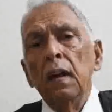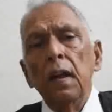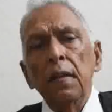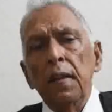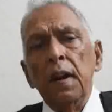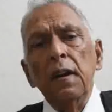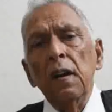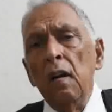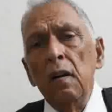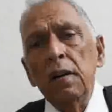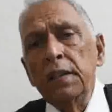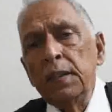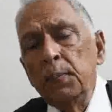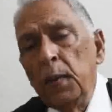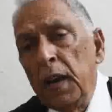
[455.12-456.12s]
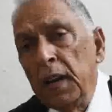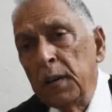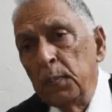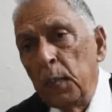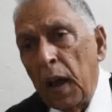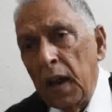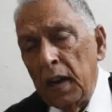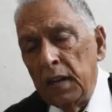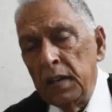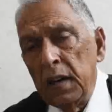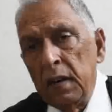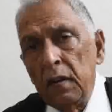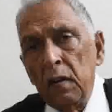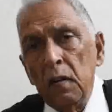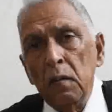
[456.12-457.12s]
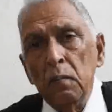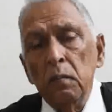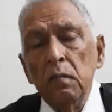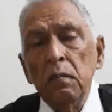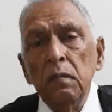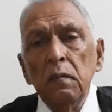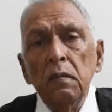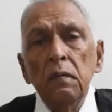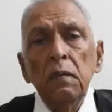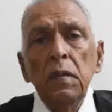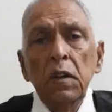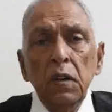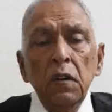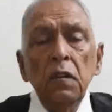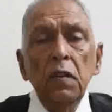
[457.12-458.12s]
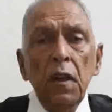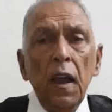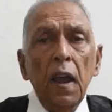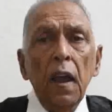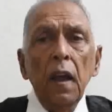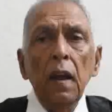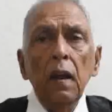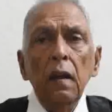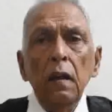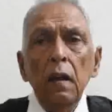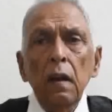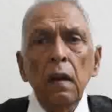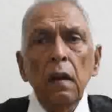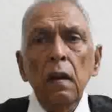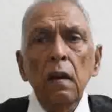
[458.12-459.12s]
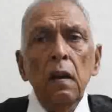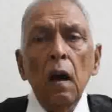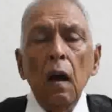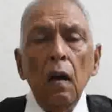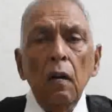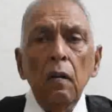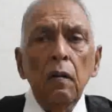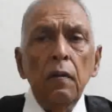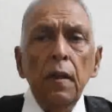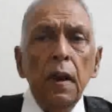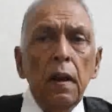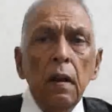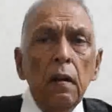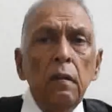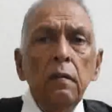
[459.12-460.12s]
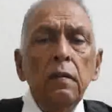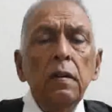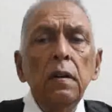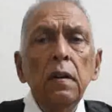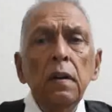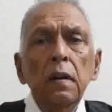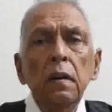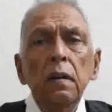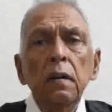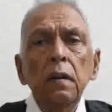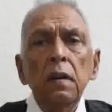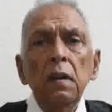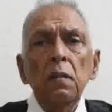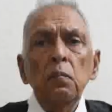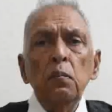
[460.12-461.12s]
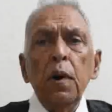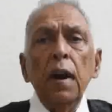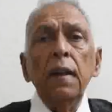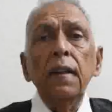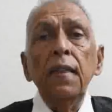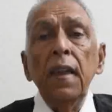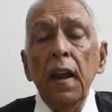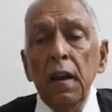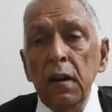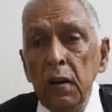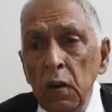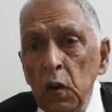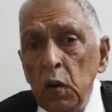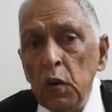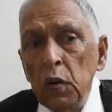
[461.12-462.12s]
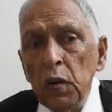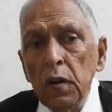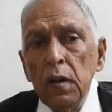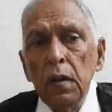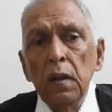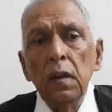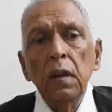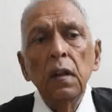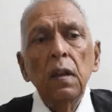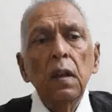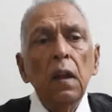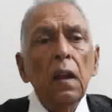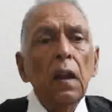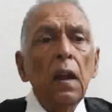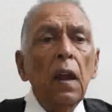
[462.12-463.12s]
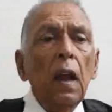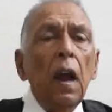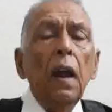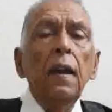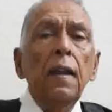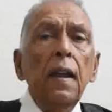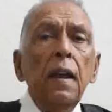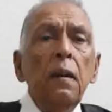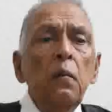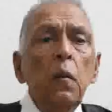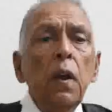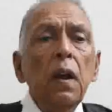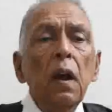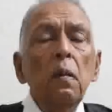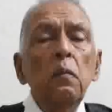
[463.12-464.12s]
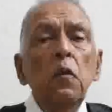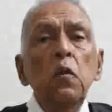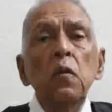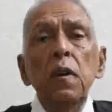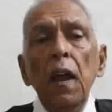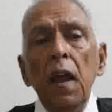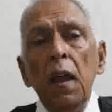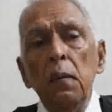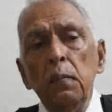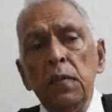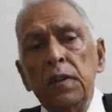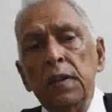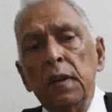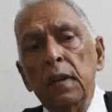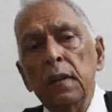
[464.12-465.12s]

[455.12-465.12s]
They don't speak Spanish at home, do they? No, they don't. But they do. And then we come to names.